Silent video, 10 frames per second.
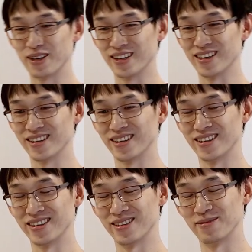
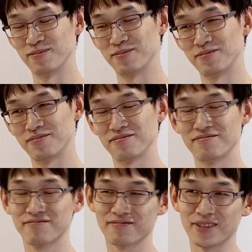a
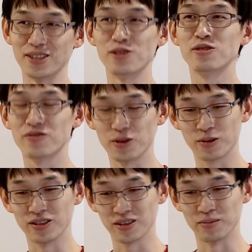useful
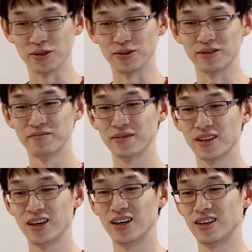quantum computer.
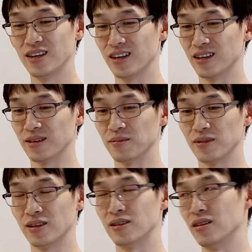
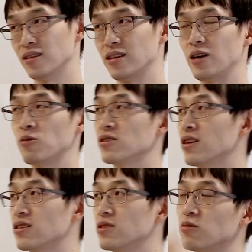And that was
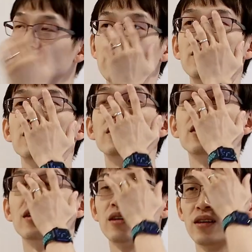actually one of the
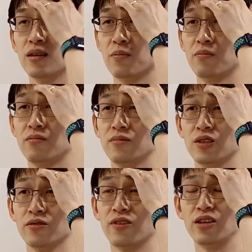
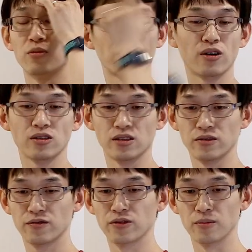final
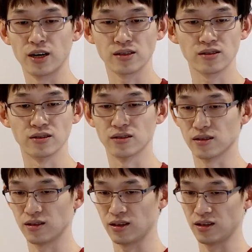project from last year,
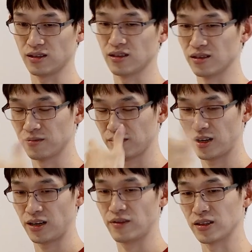is that
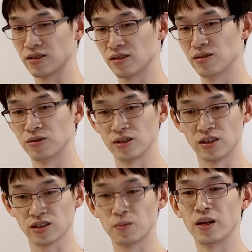having the student
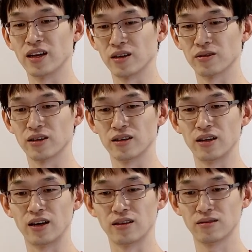explain, okay,
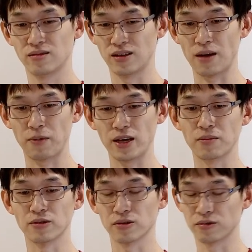that
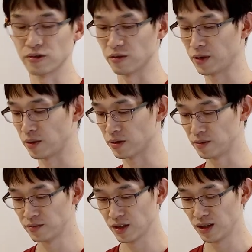paper, Google paper.
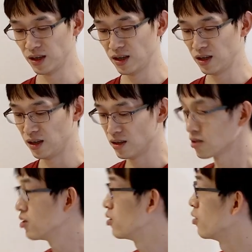
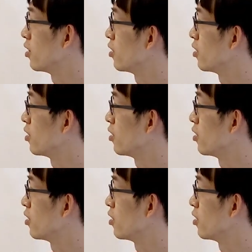So